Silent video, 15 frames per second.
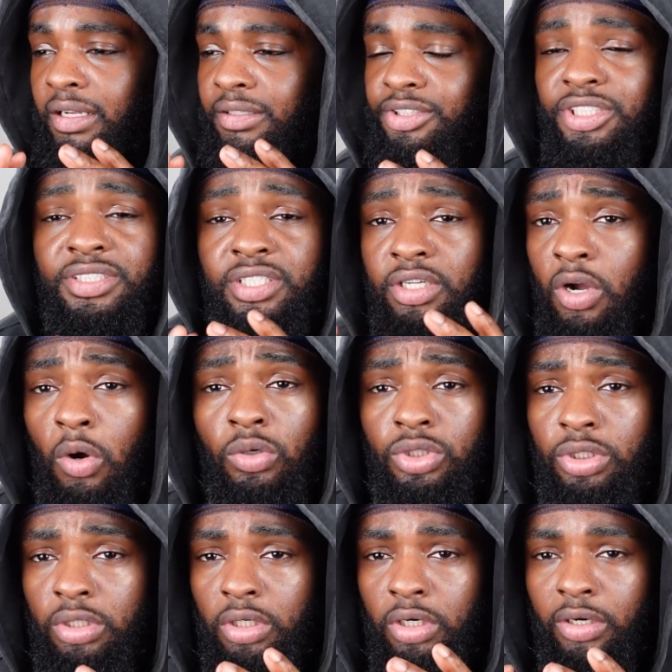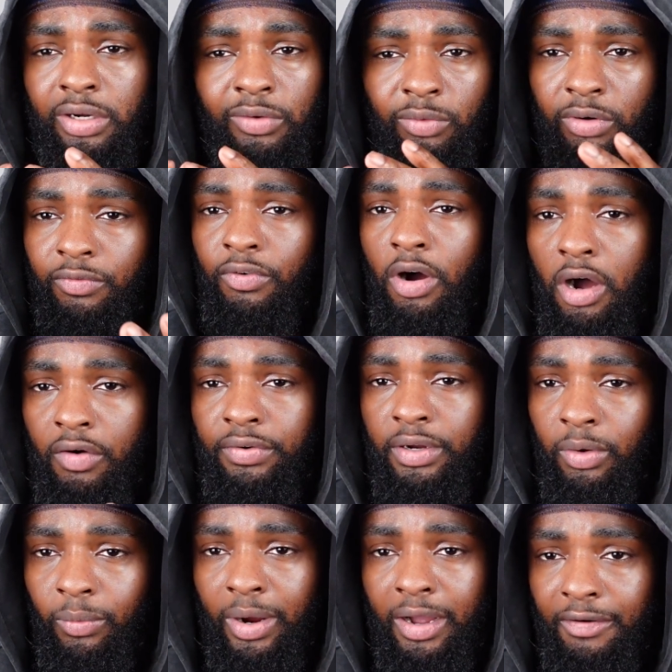just the culture
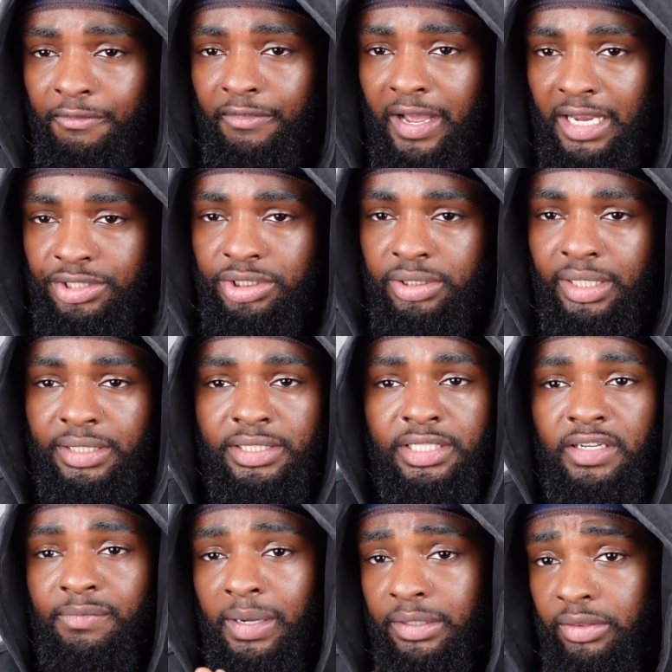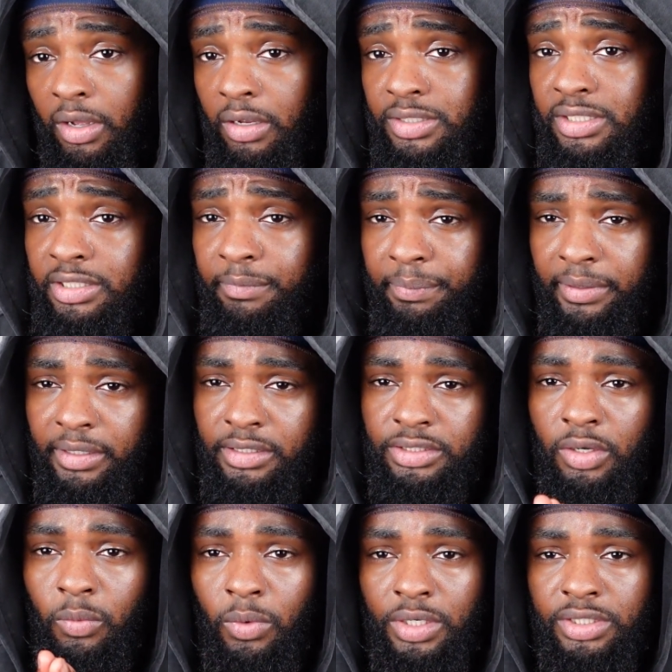revolving around fashion. I just give my thoughts and
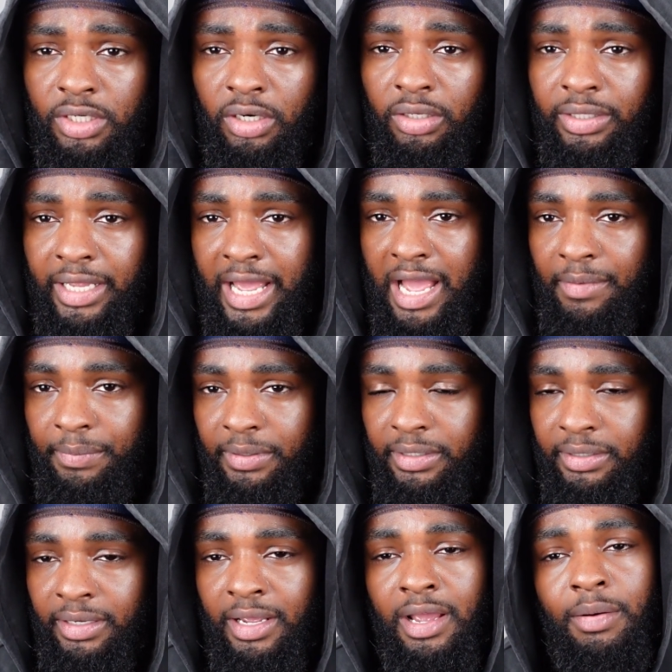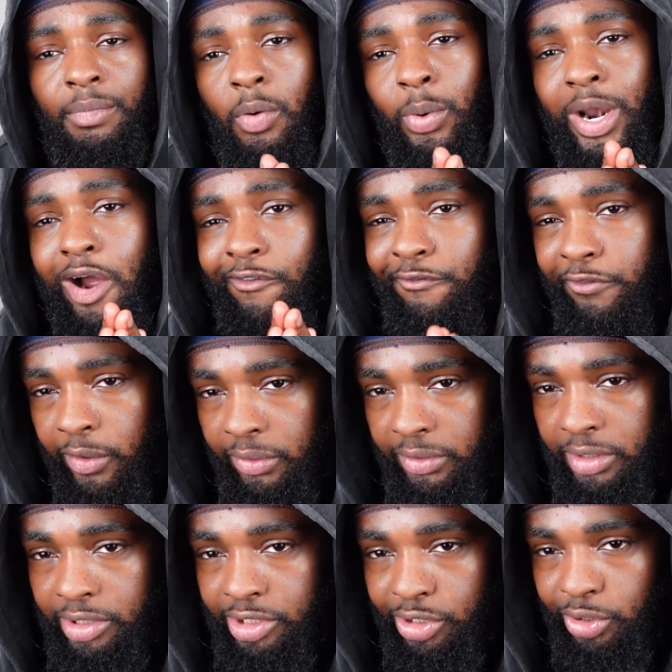opinions on what's currently happening. But without
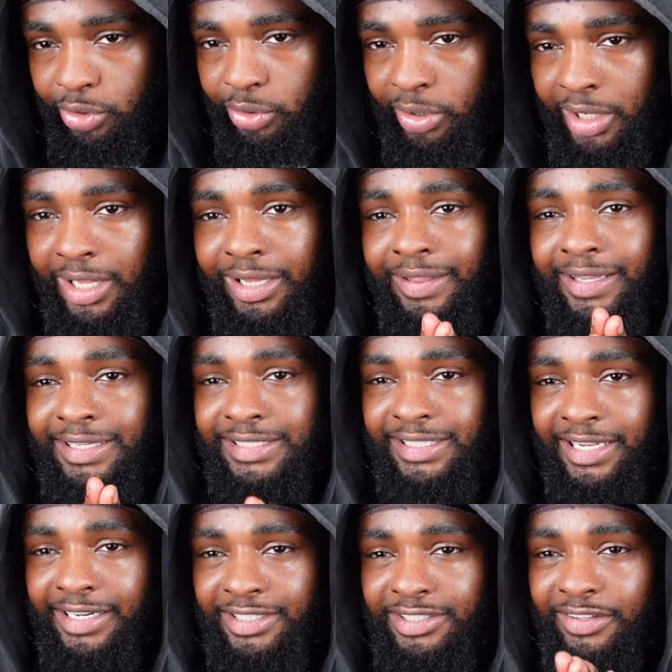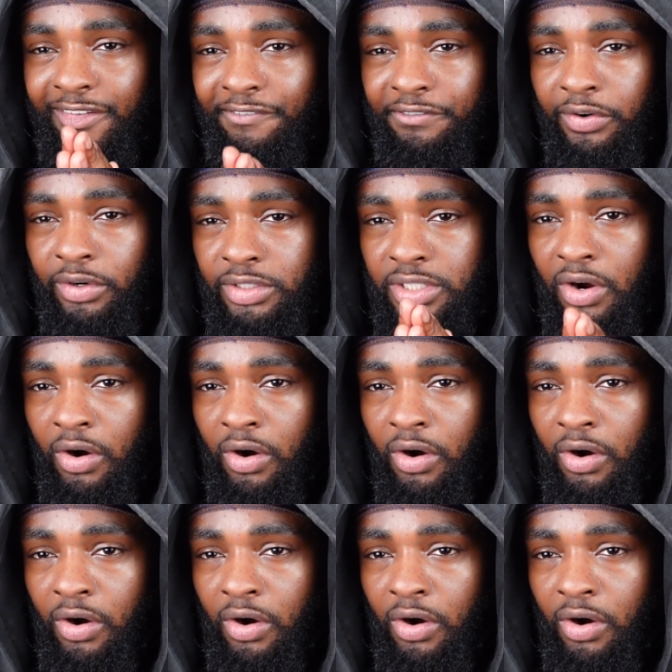further ado, let's get into the first